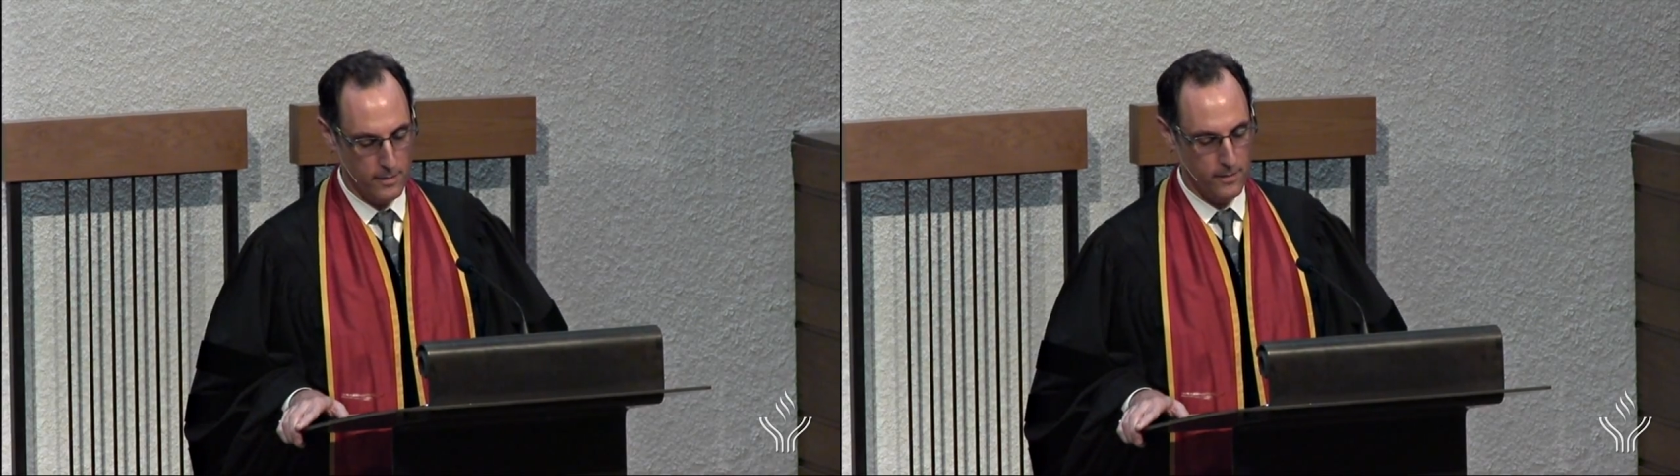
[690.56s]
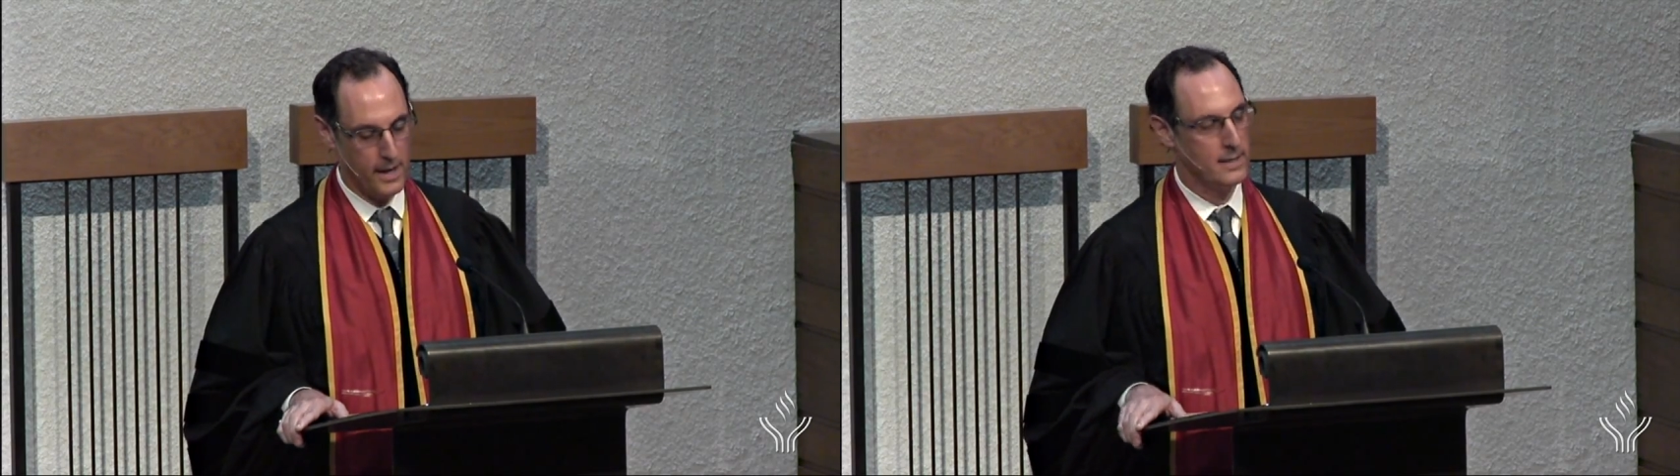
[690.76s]

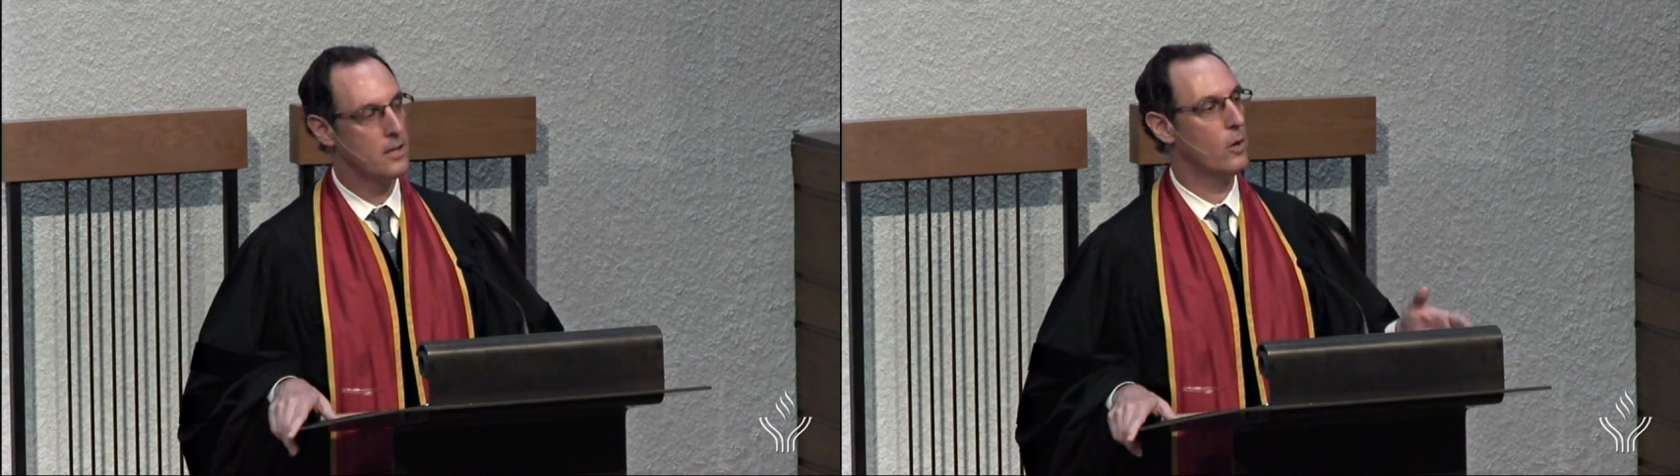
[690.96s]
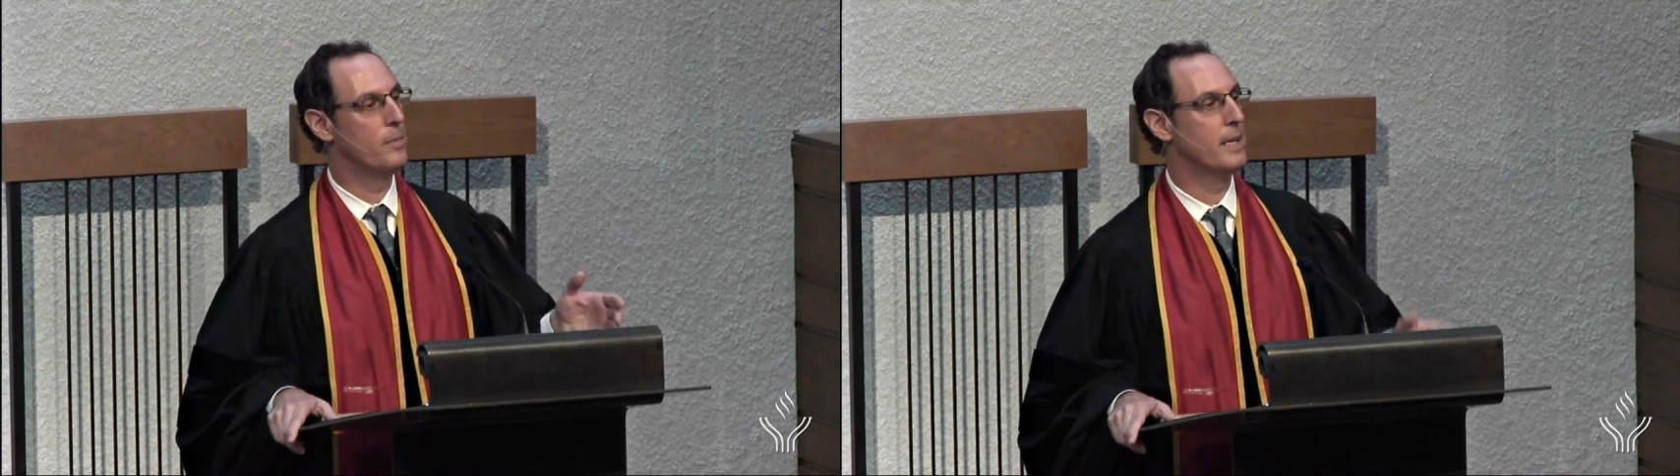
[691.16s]
A friend
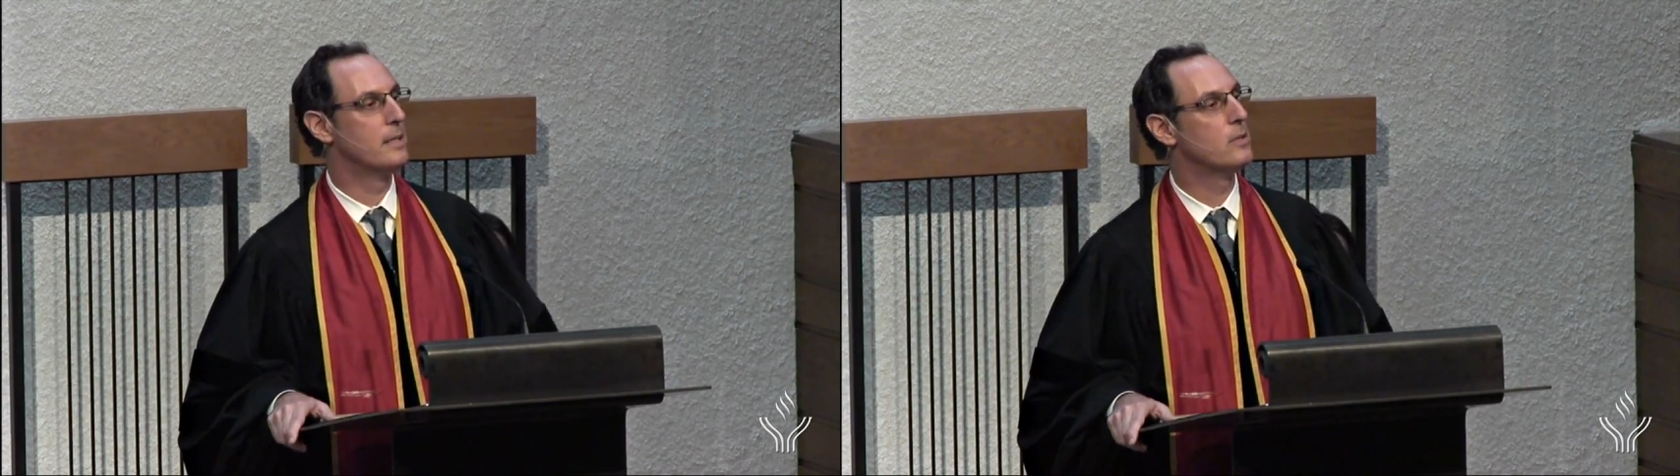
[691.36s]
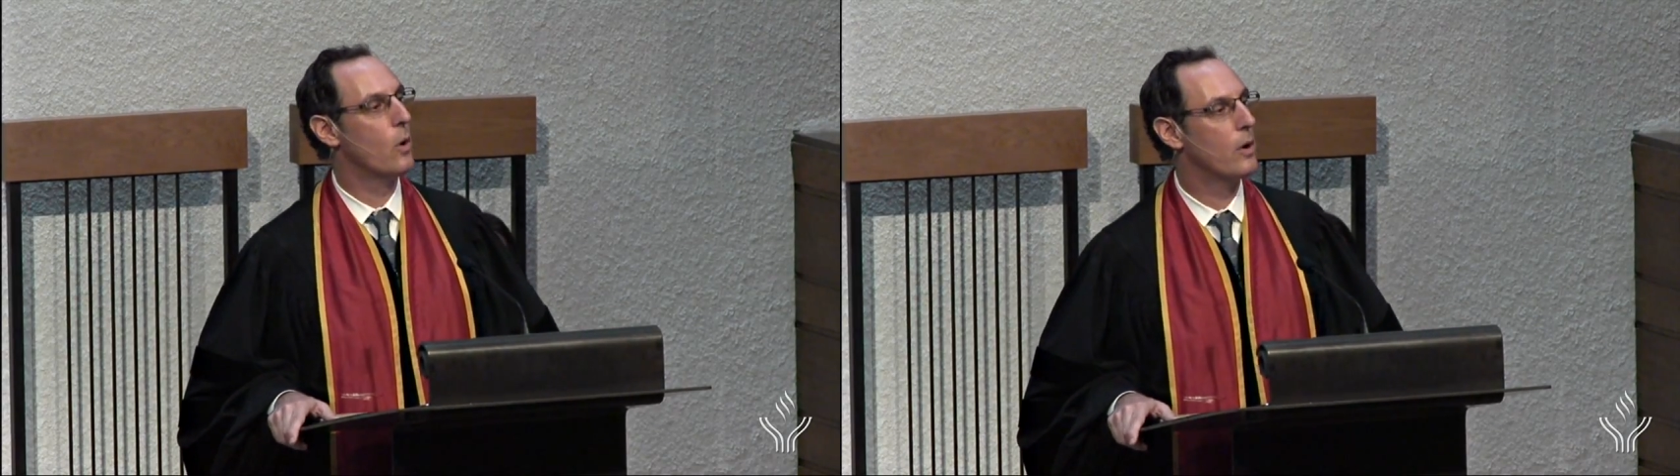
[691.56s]
told me
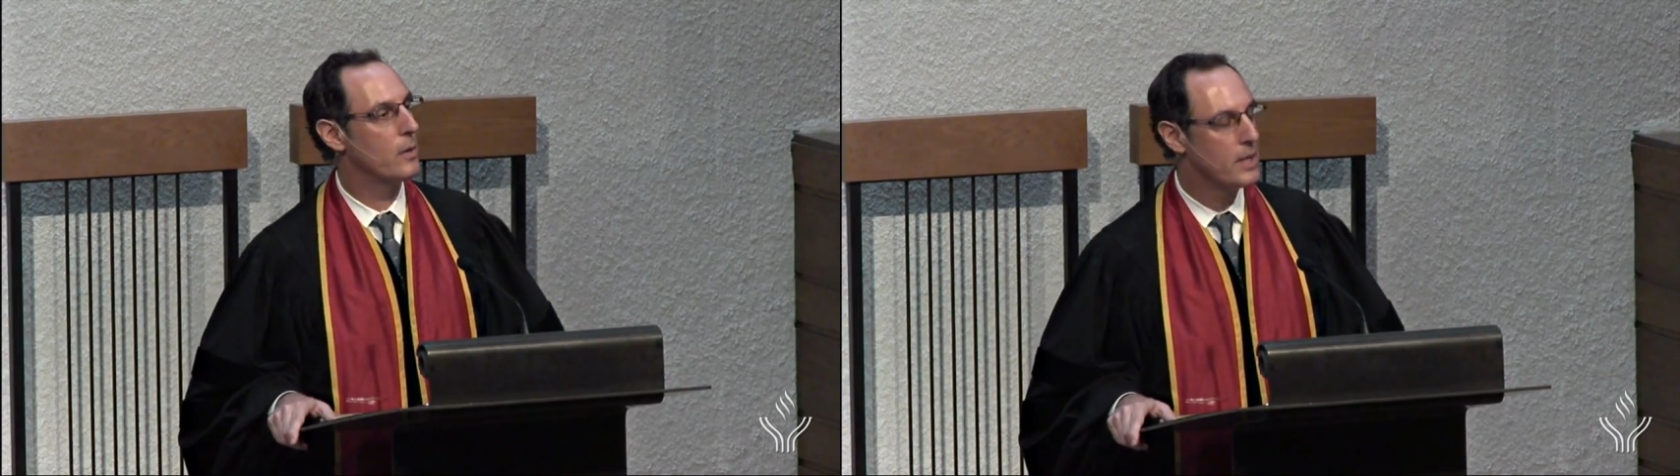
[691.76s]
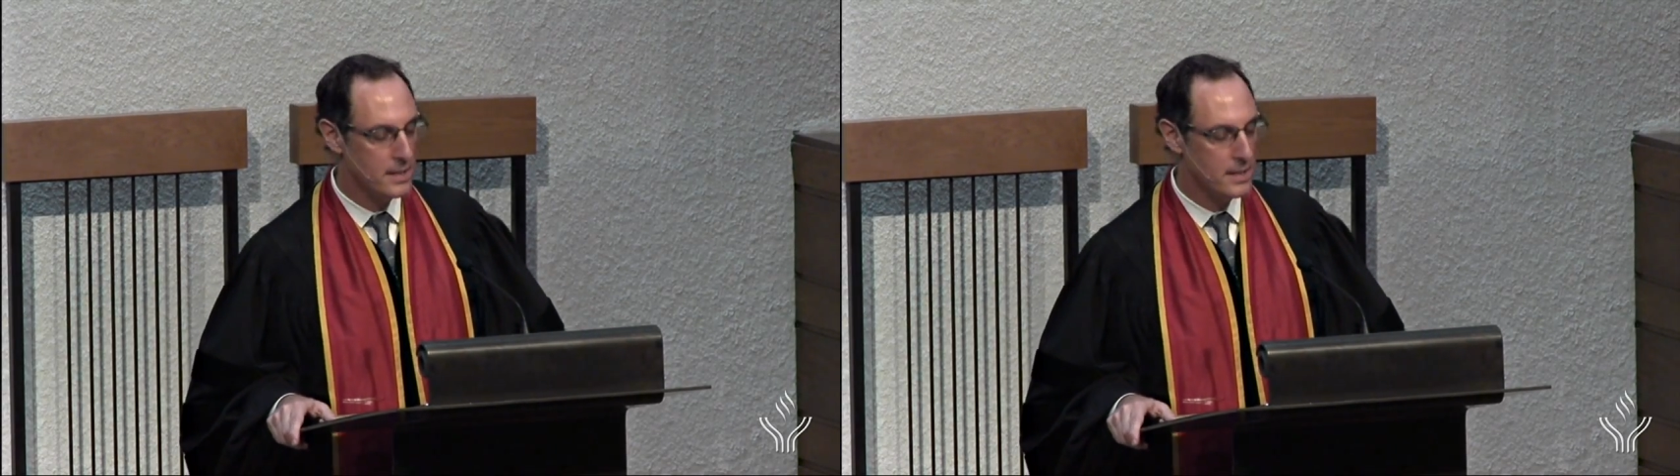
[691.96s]
a story